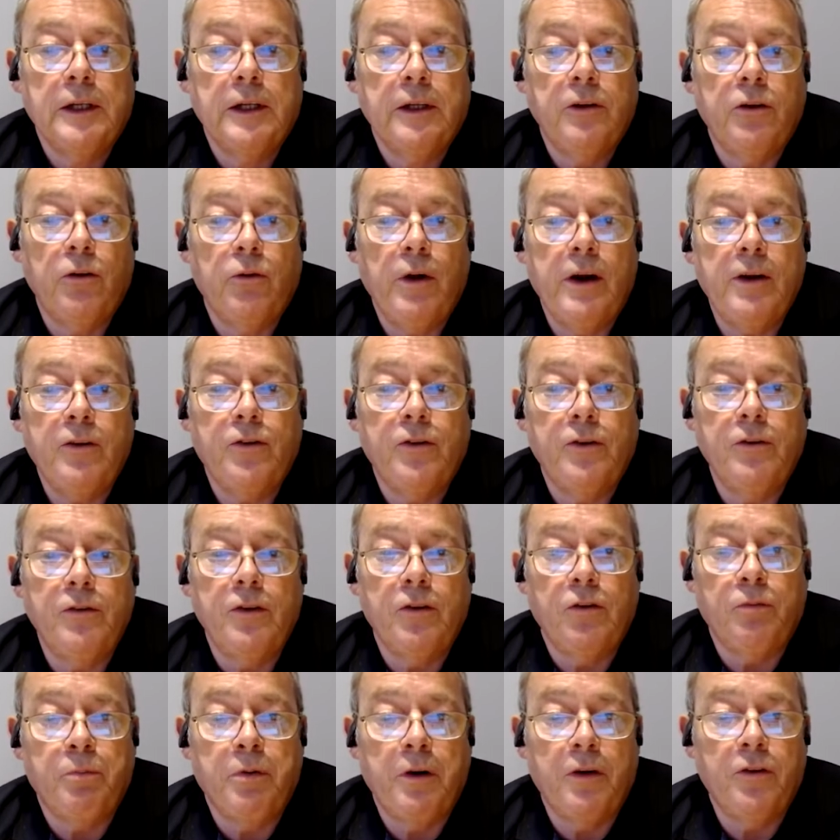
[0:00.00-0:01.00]
The rest of
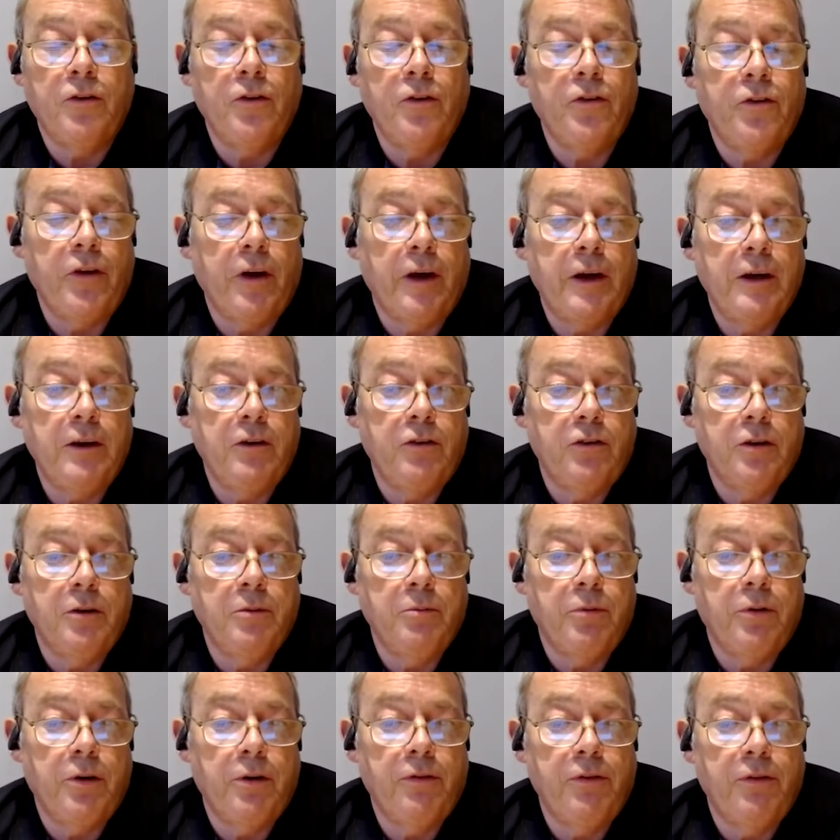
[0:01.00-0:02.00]
this presentation
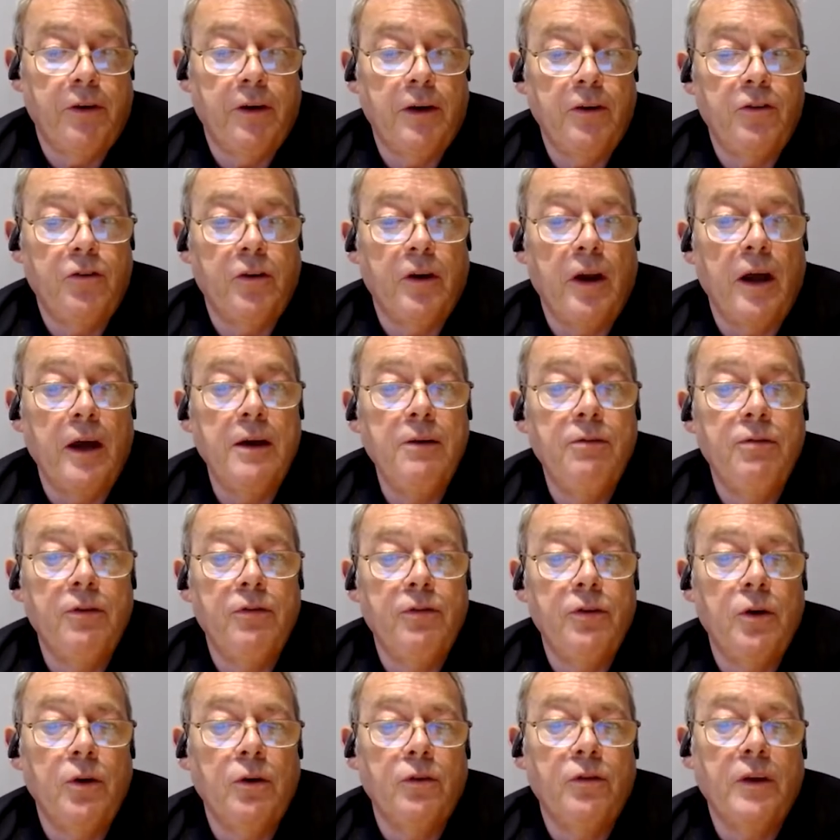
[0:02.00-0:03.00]
provides an
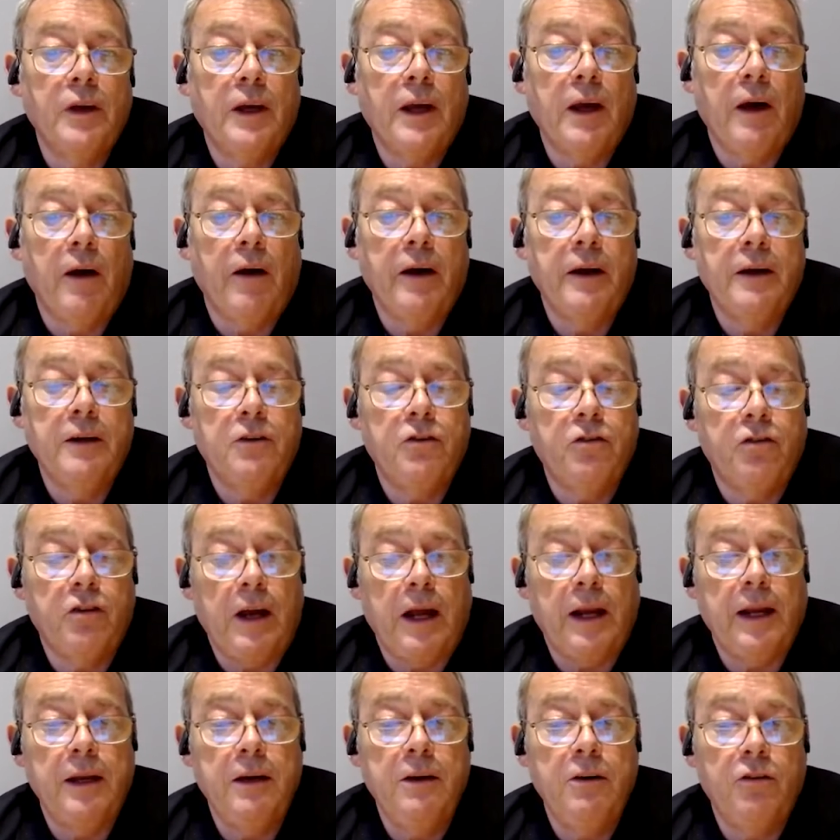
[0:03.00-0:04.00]
overview of the kind of
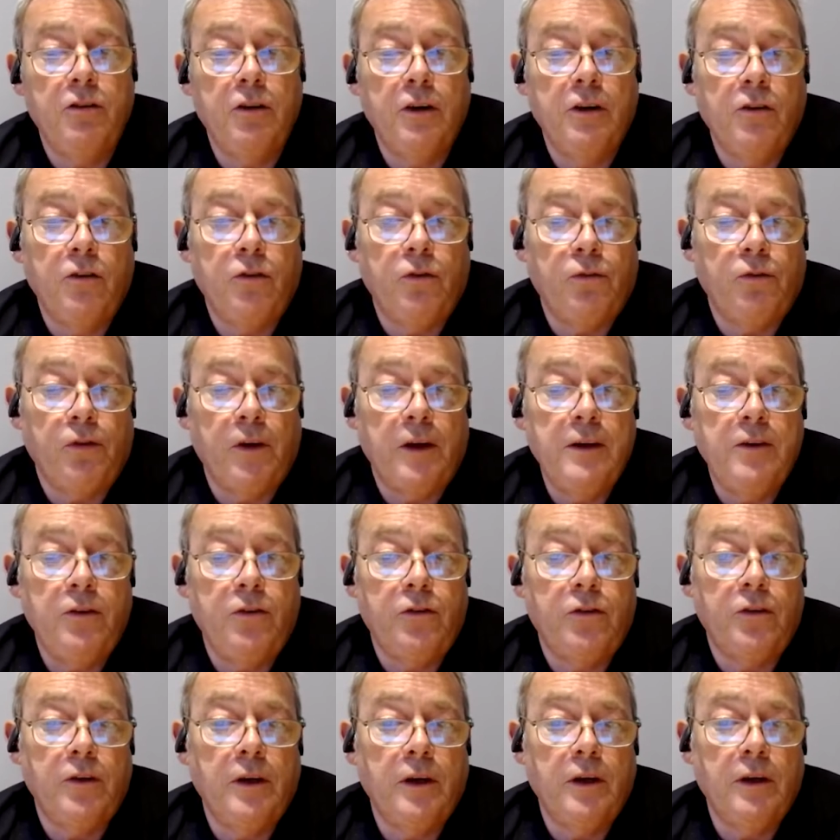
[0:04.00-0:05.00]
challenges
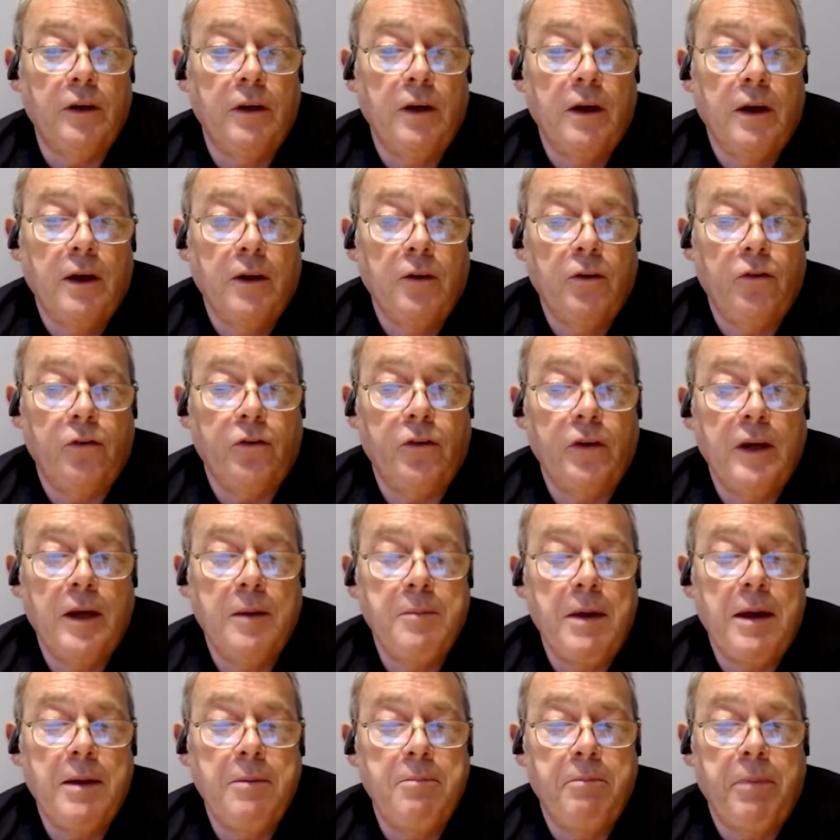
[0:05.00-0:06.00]
facing
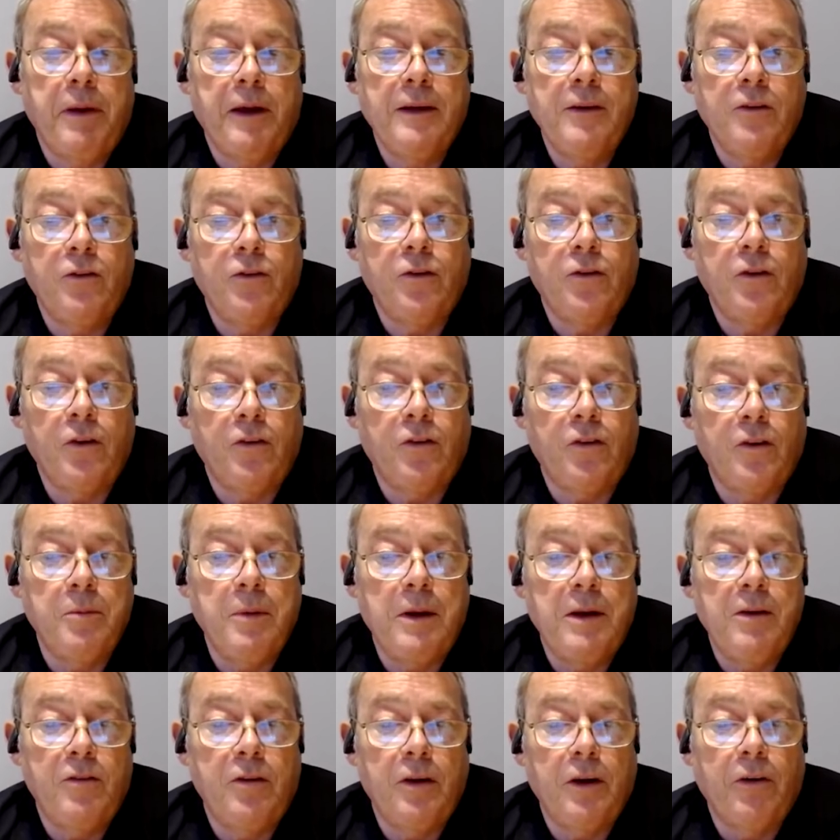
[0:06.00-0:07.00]
CMN-based system
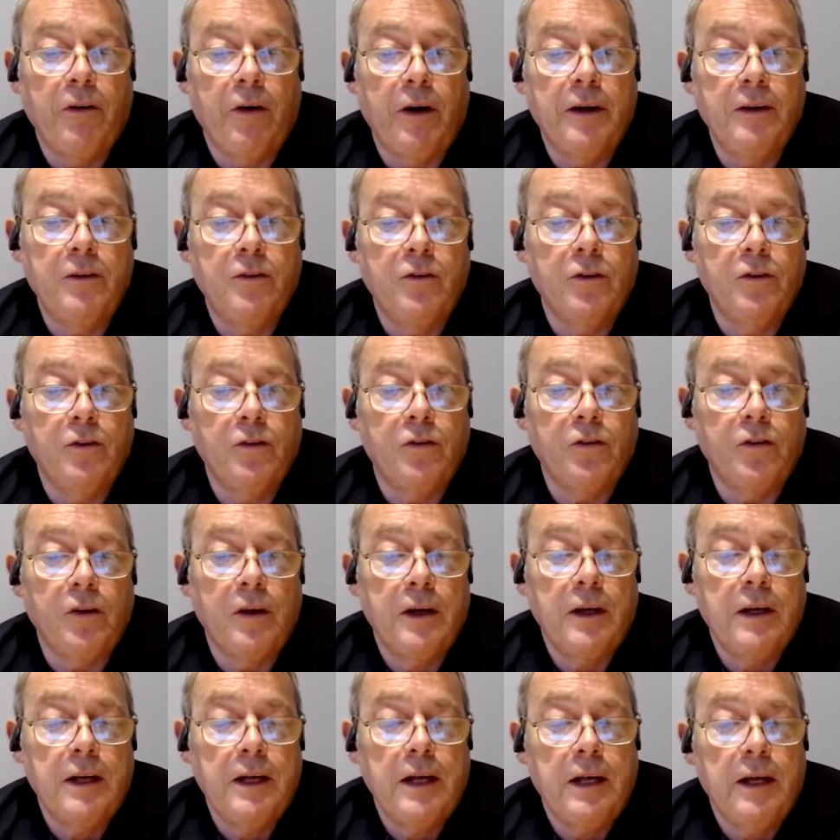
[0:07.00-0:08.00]
integrators
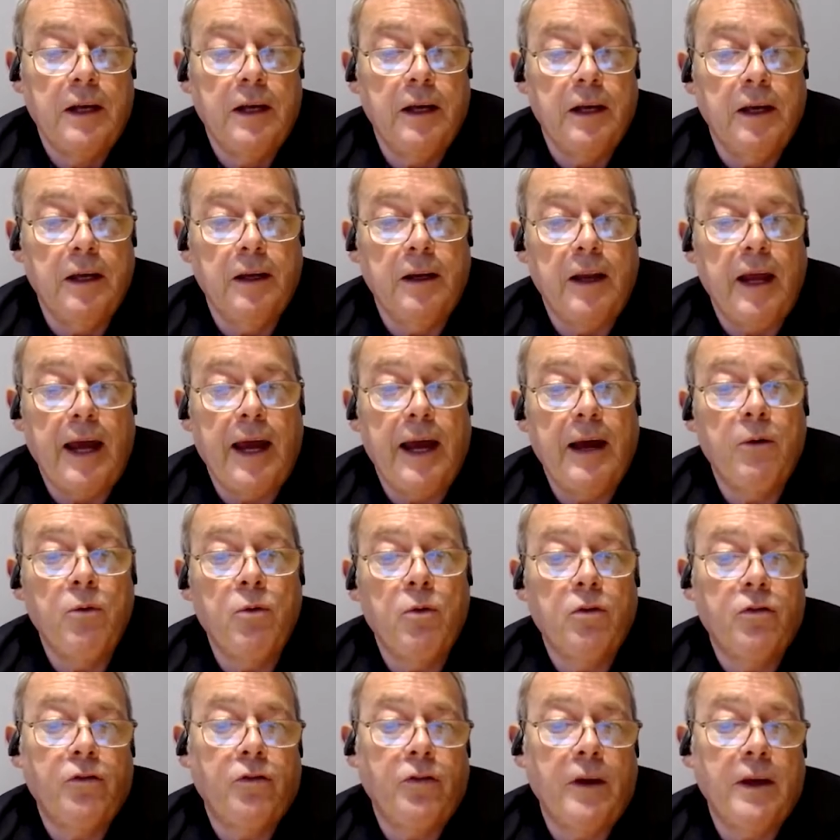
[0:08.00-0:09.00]
and
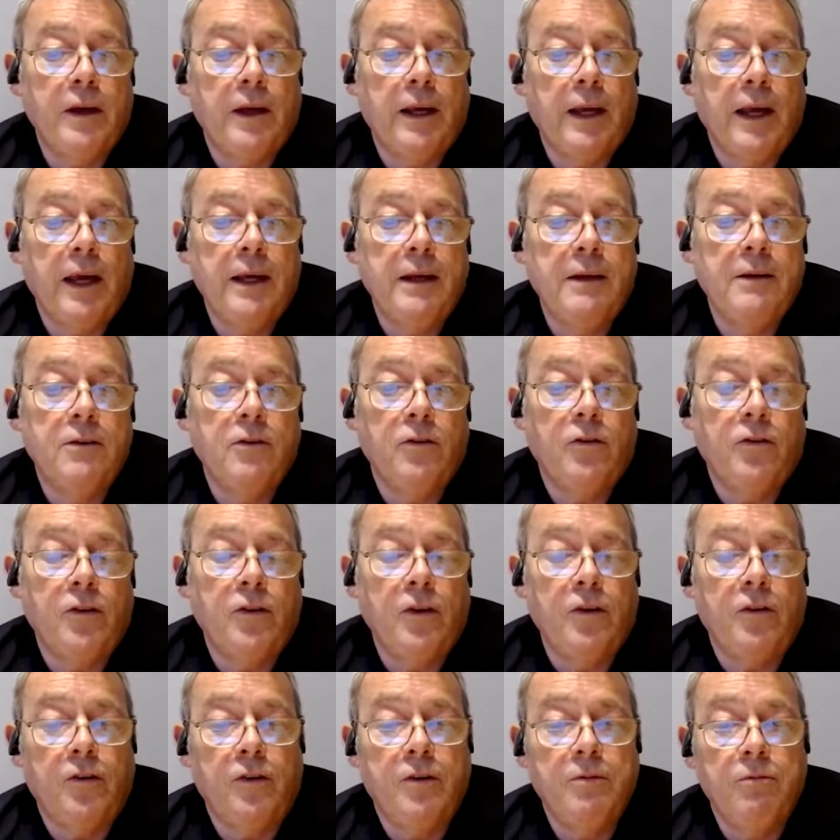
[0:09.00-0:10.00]
how Cadence
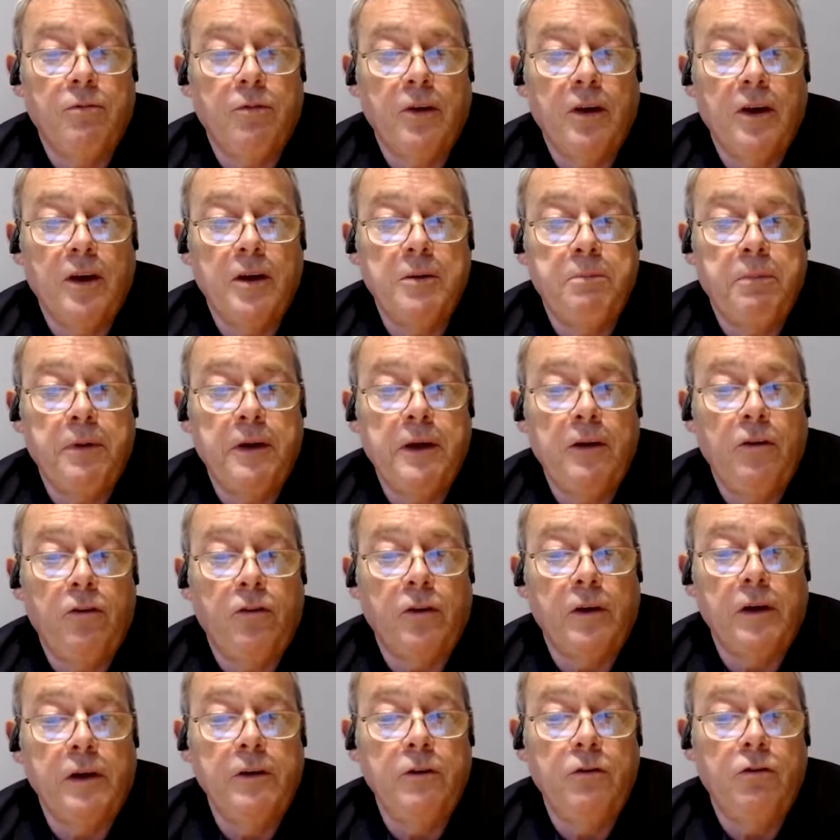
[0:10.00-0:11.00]
System VIP
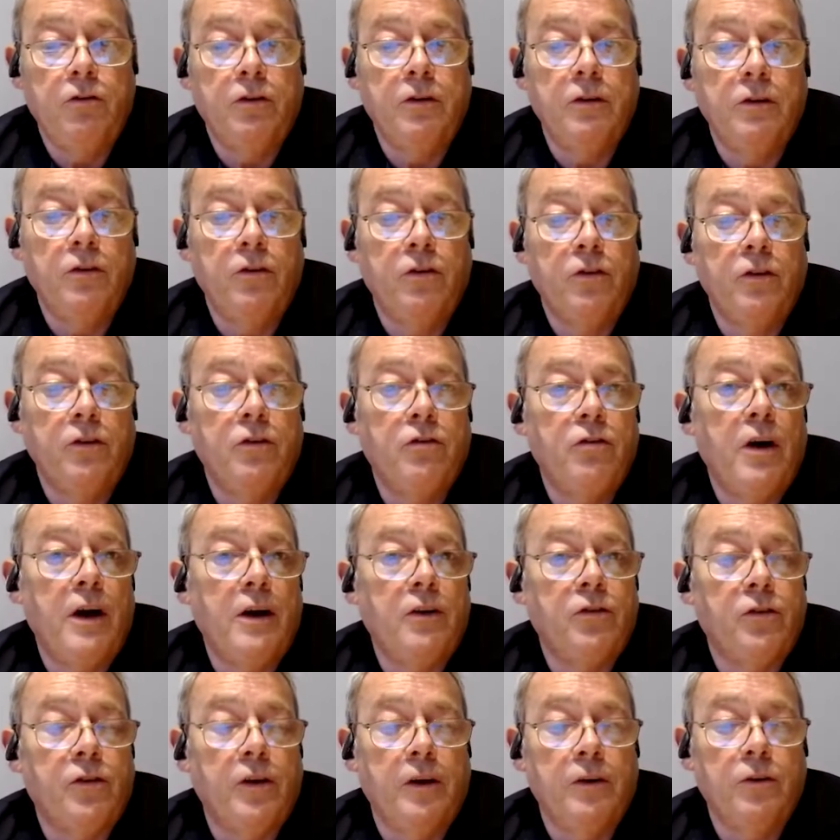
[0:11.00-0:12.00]
solutions
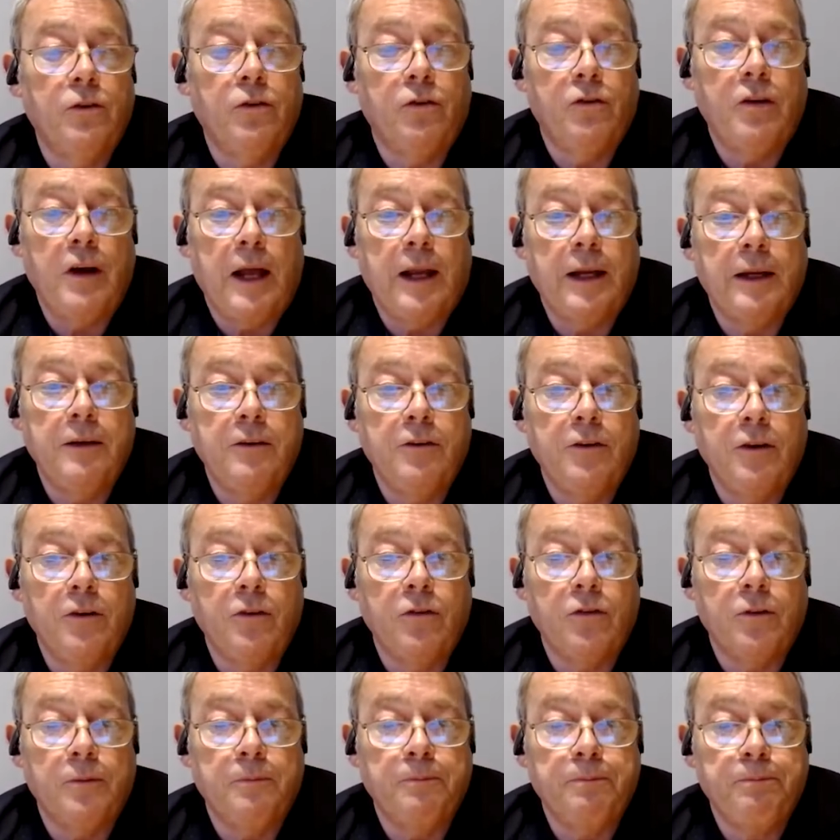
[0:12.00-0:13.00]
address those
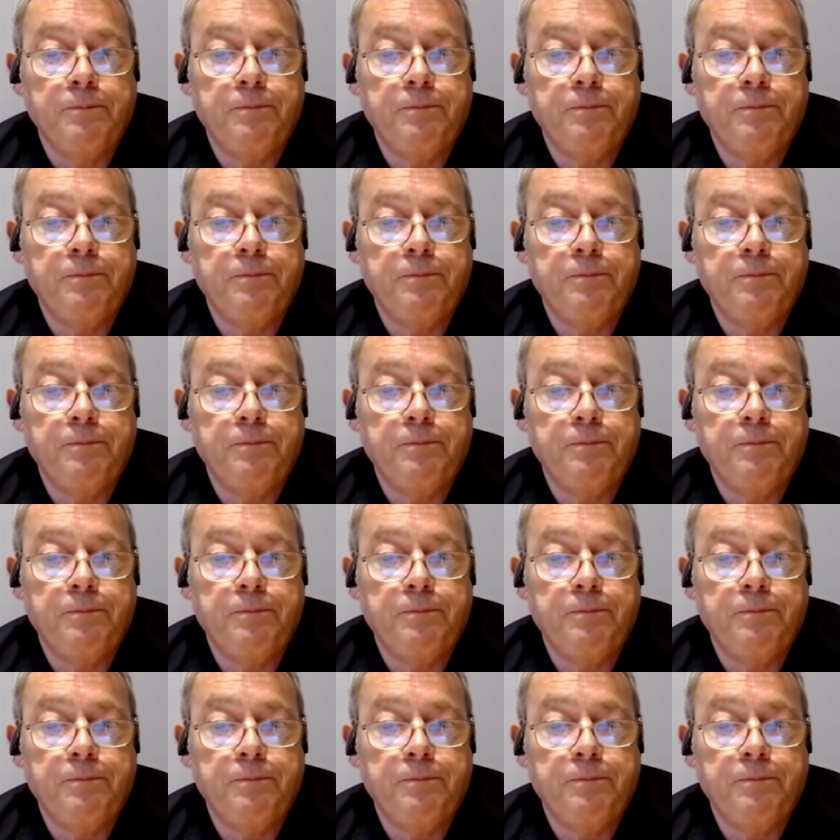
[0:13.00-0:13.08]
challenges.